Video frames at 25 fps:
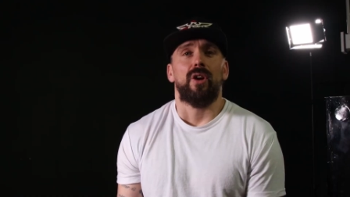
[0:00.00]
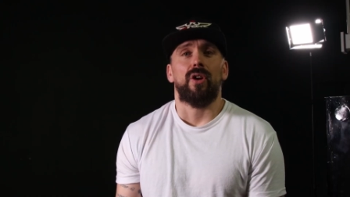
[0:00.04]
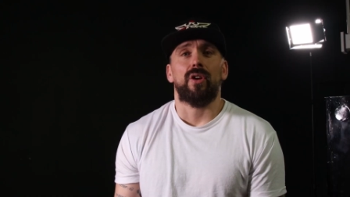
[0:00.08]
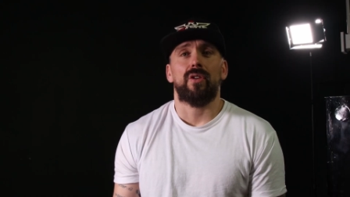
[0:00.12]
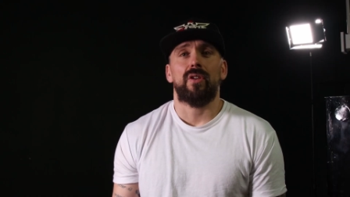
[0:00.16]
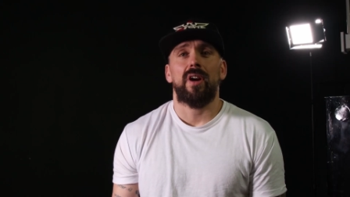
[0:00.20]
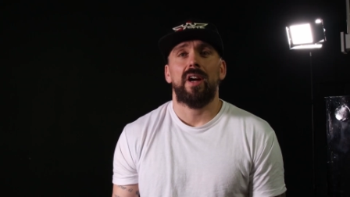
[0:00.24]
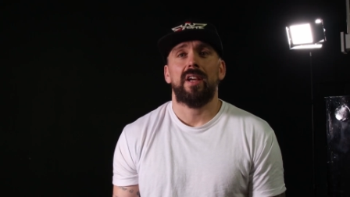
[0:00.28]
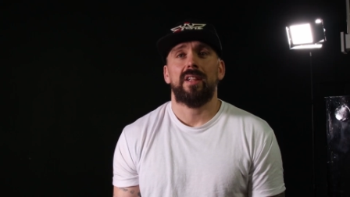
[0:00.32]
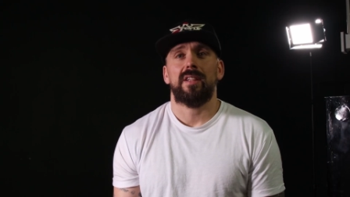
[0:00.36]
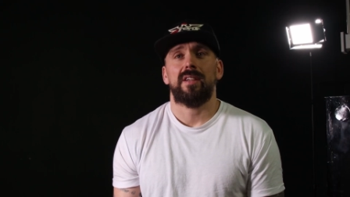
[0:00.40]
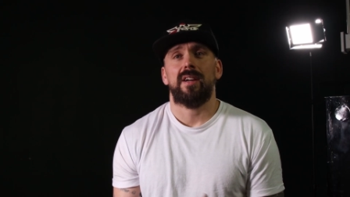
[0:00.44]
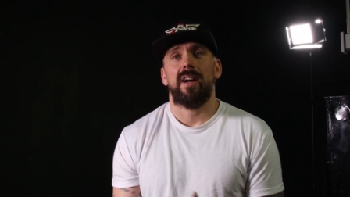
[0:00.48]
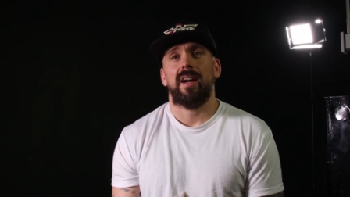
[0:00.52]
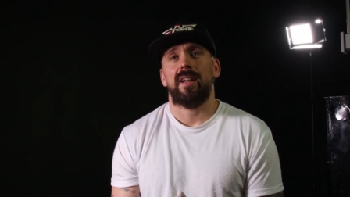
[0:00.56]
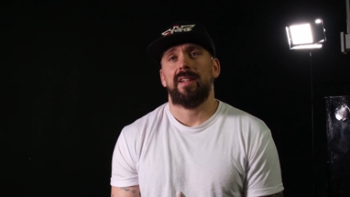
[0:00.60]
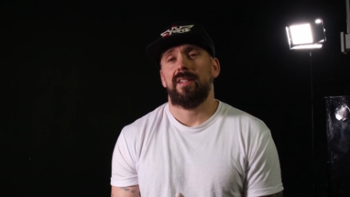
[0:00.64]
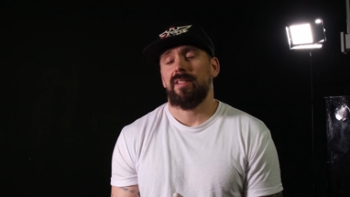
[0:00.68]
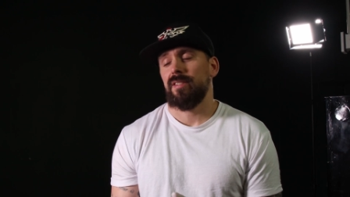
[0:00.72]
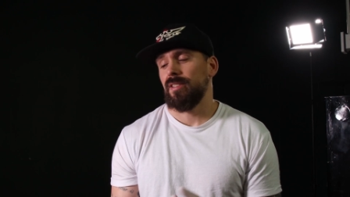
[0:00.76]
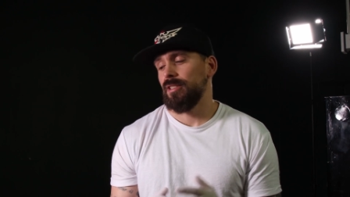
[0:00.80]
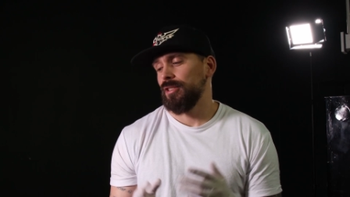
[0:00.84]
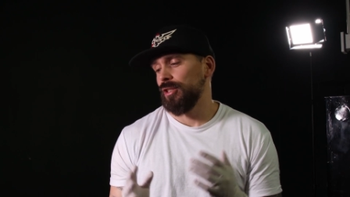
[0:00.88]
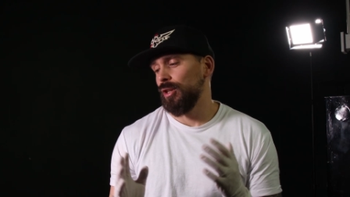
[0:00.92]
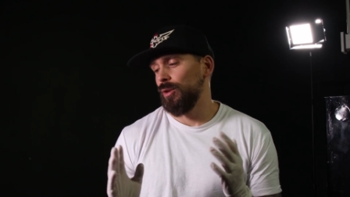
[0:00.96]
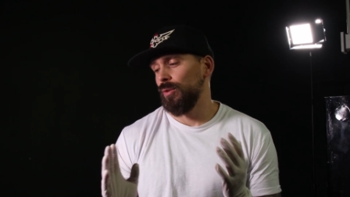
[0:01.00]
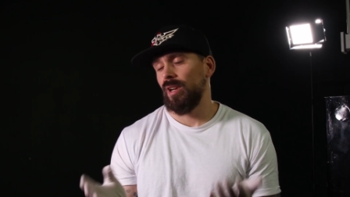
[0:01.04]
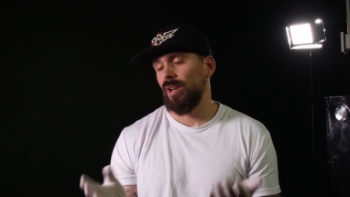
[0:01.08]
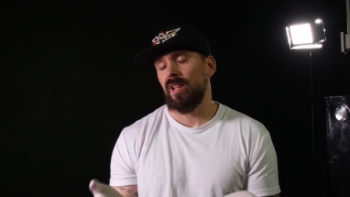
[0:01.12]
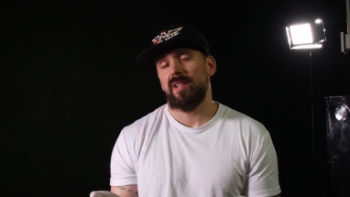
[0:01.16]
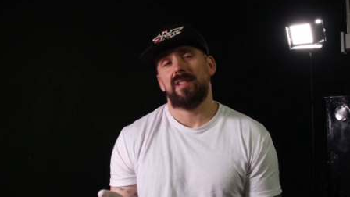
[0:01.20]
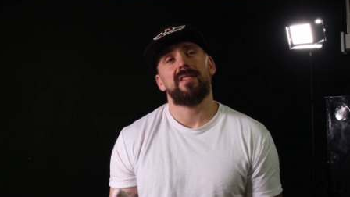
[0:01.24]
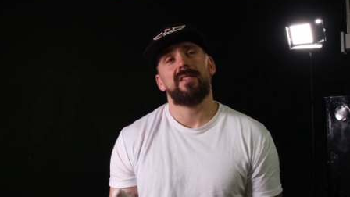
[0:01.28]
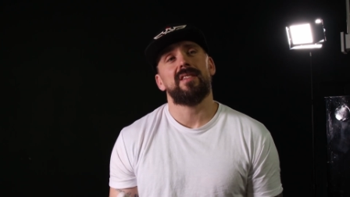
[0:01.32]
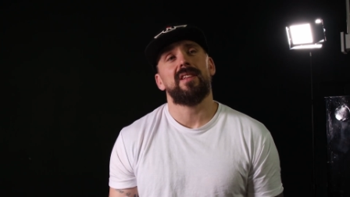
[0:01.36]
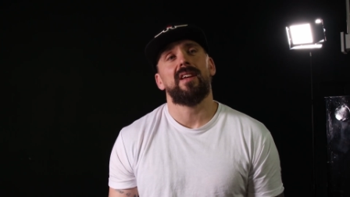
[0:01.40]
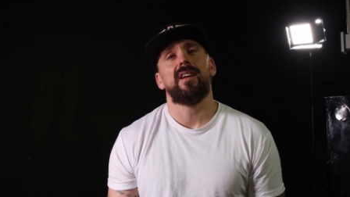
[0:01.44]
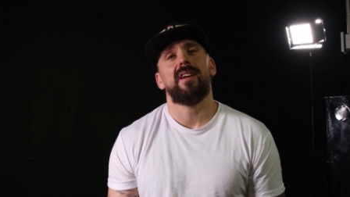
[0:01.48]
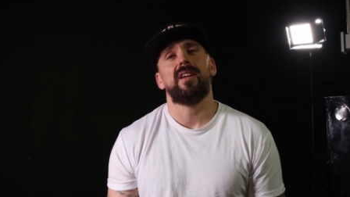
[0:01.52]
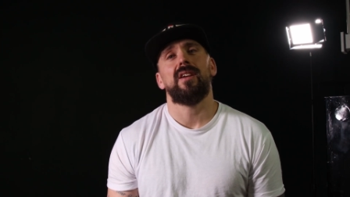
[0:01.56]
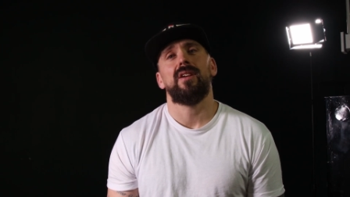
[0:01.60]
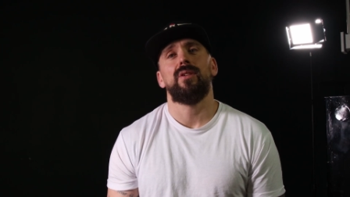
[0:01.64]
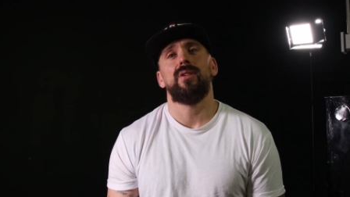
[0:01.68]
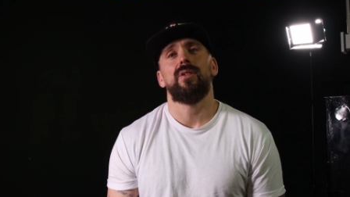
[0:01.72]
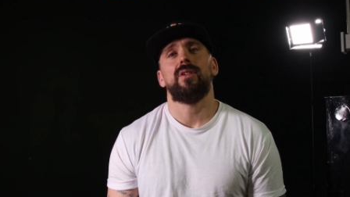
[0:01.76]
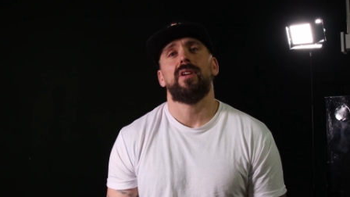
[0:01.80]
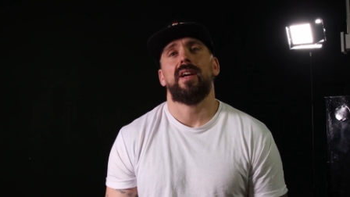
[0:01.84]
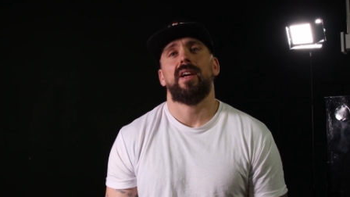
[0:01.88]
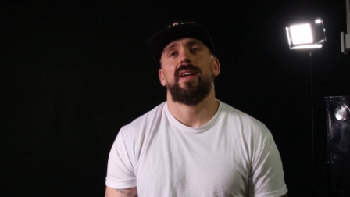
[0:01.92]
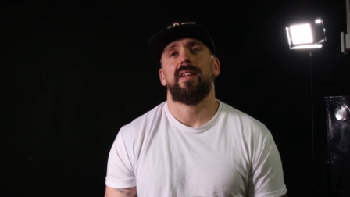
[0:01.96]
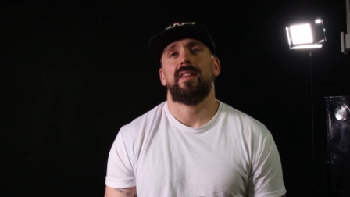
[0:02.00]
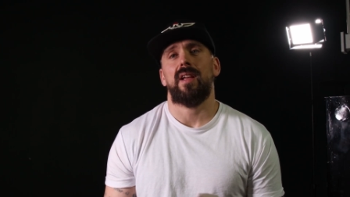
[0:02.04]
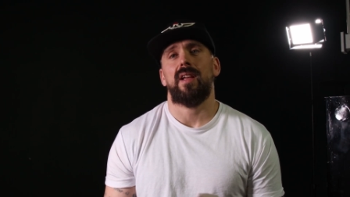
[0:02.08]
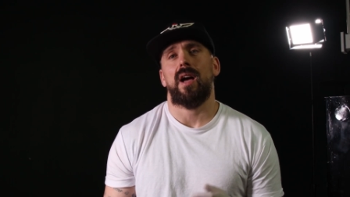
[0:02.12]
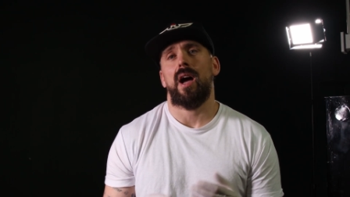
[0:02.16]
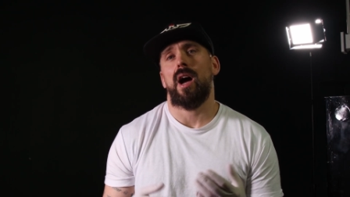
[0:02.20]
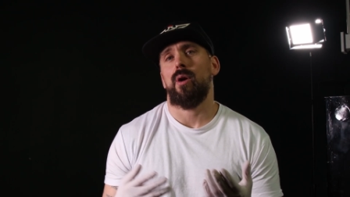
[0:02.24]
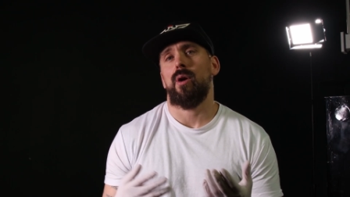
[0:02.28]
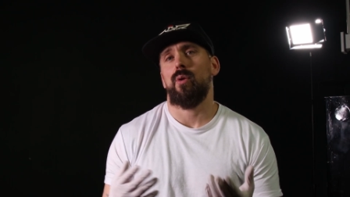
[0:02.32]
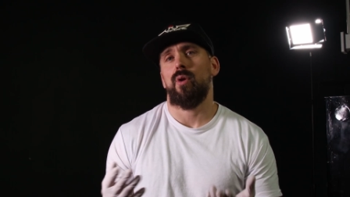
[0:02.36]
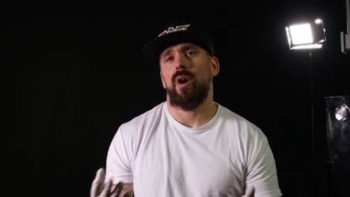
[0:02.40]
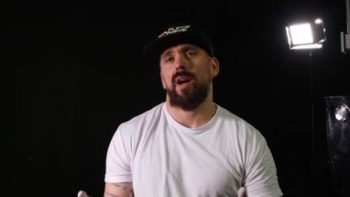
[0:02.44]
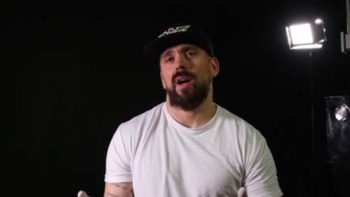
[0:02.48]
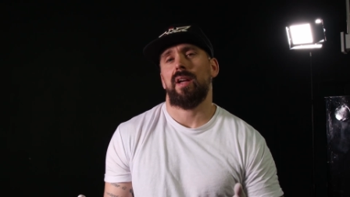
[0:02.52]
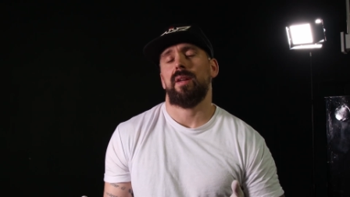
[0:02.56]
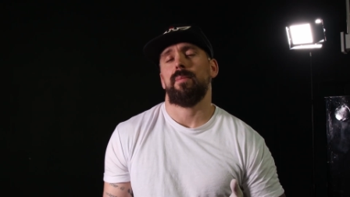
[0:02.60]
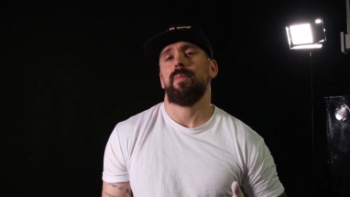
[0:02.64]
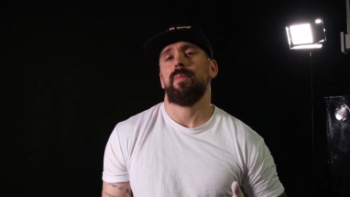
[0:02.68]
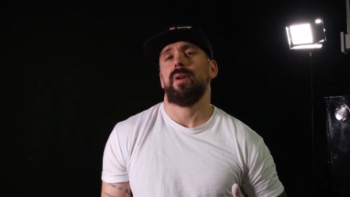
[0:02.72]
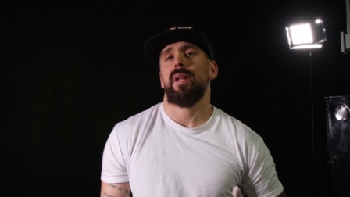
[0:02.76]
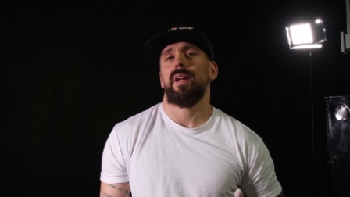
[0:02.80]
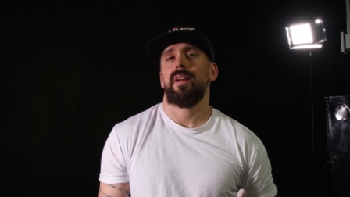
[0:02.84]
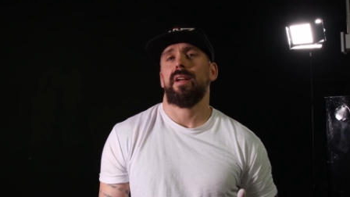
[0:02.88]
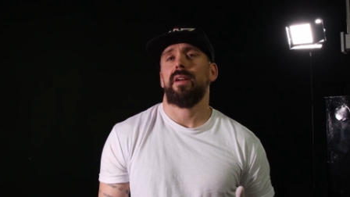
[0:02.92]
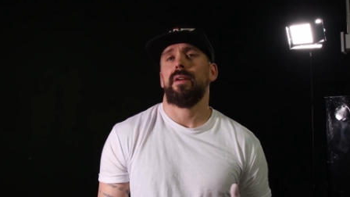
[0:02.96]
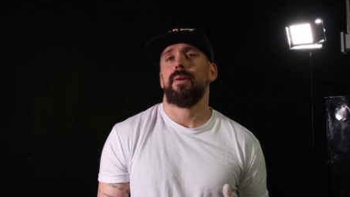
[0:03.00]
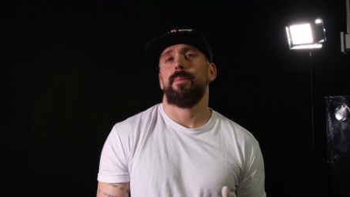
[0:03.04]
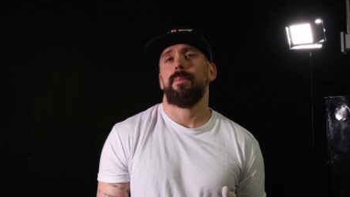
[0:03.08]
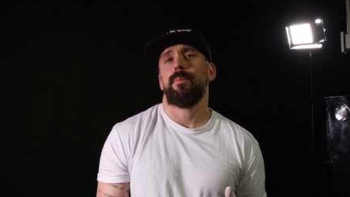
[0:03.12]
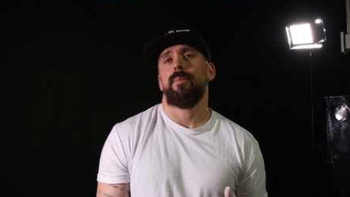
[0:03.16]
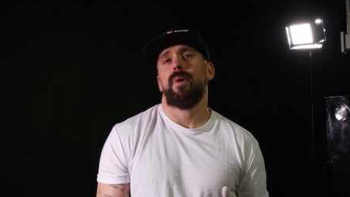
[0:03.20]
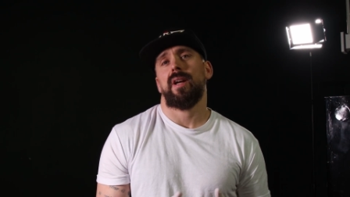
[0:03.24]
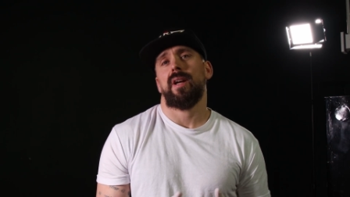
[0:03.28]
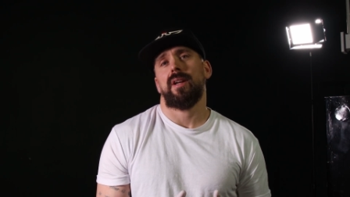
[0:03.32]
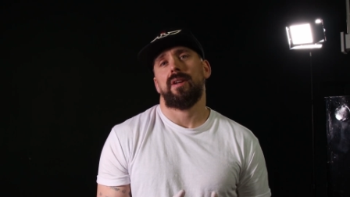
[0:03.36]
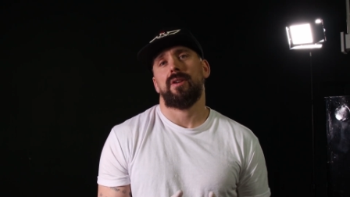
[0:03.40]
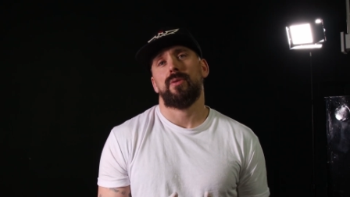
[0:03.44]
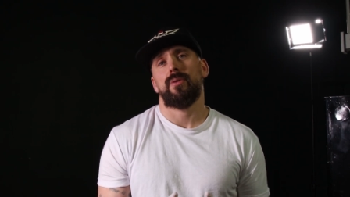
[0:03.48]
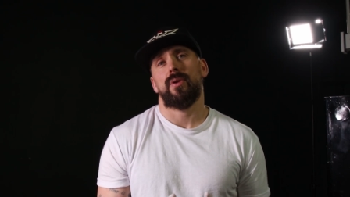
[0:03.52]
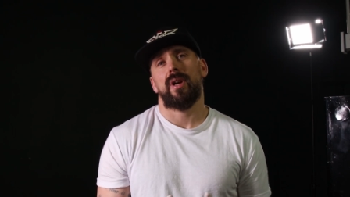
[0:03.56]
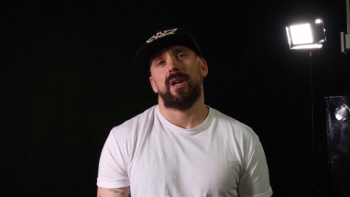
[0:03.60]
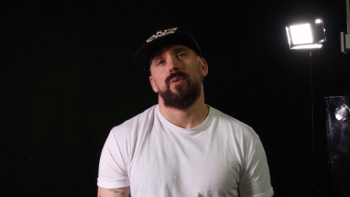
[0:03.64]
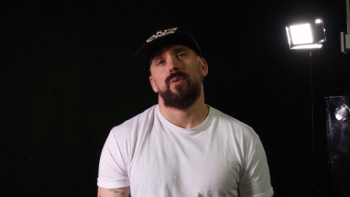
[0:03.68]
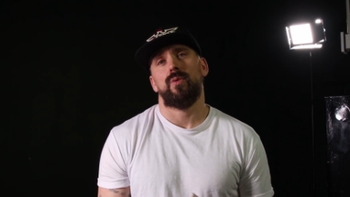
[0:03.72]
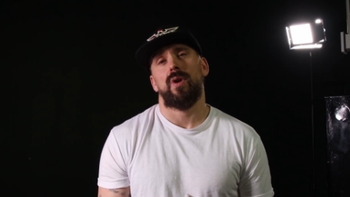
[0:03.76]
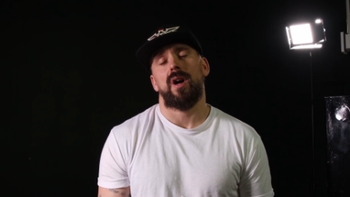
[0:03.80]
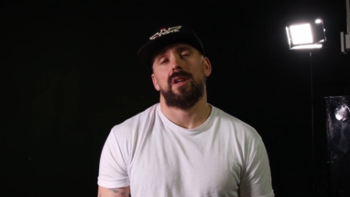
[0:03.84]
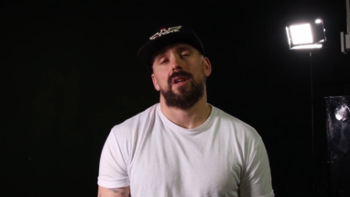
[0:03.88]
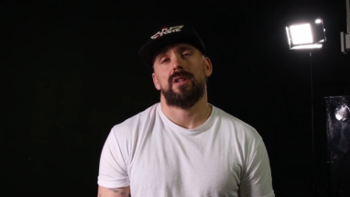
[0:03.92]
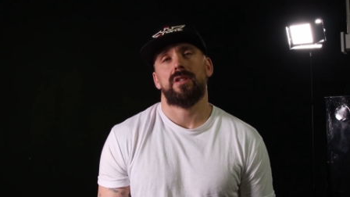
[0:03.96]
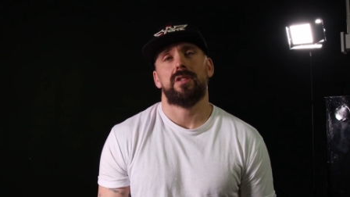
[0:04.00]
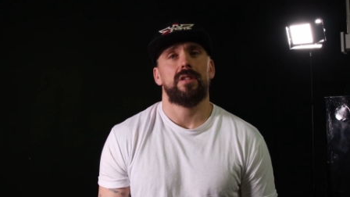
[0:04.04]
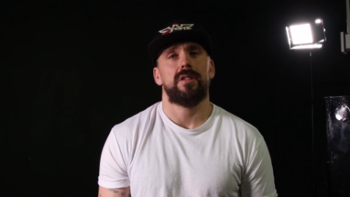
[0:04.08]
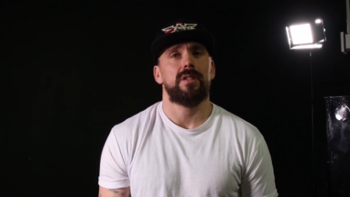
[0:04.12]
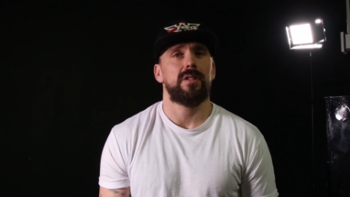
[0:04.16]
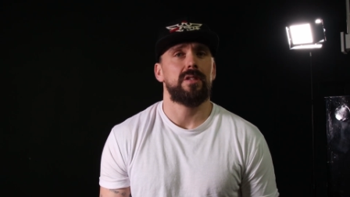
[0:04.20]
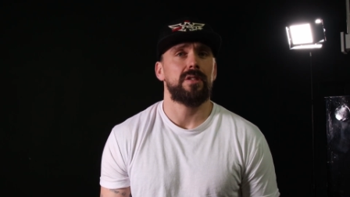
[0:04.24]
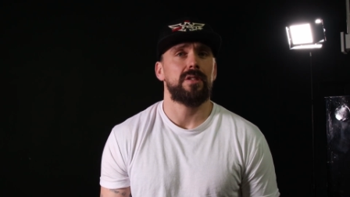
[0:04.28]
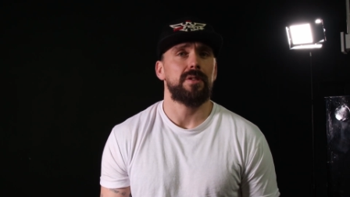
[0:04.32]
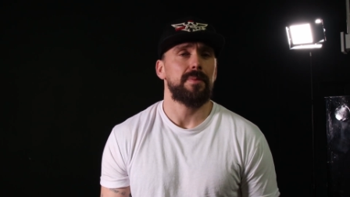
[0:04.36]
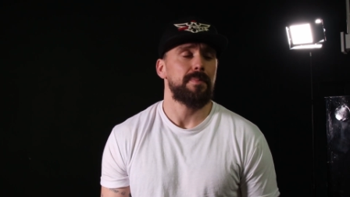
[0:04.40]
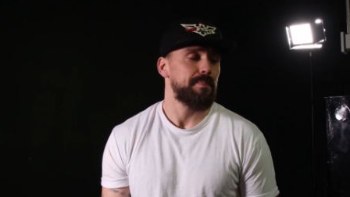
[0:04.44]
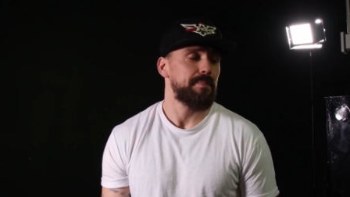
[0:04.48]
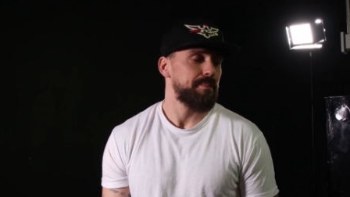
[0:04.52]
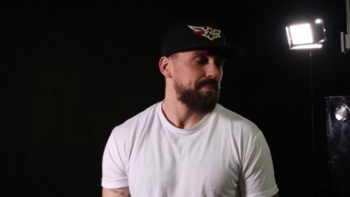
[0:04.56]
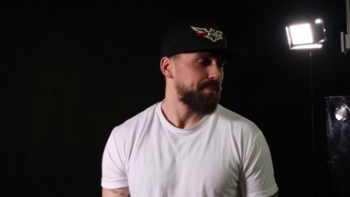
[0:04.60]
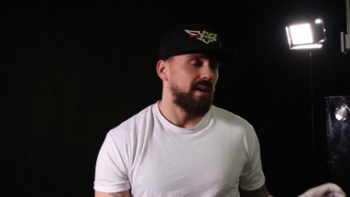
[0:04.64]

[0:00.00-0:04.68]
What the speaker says: Alright guys, so let's take a look at how I blend my grey washes.